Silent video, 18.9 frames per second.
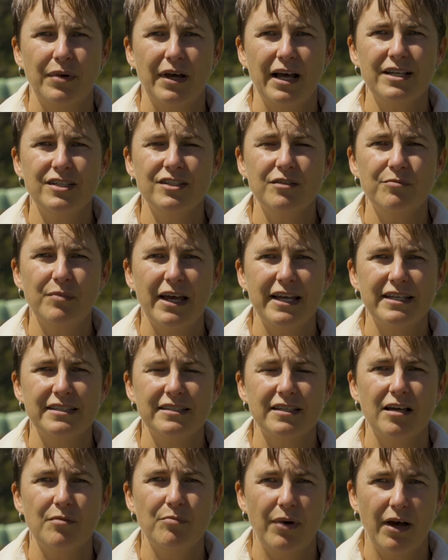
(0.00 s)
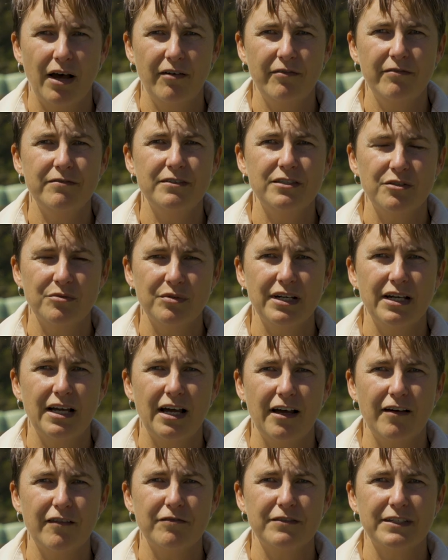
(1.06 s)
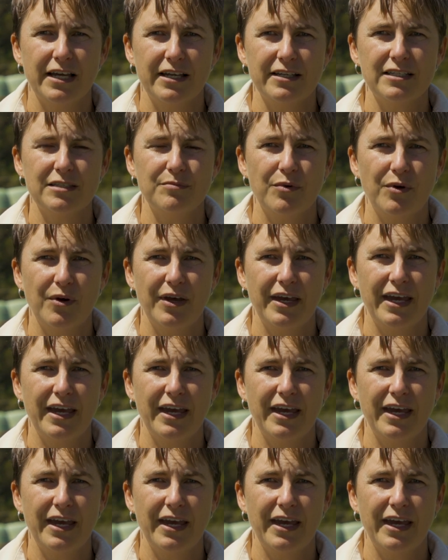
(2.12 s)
Pasture mass above 2.5 tonnes per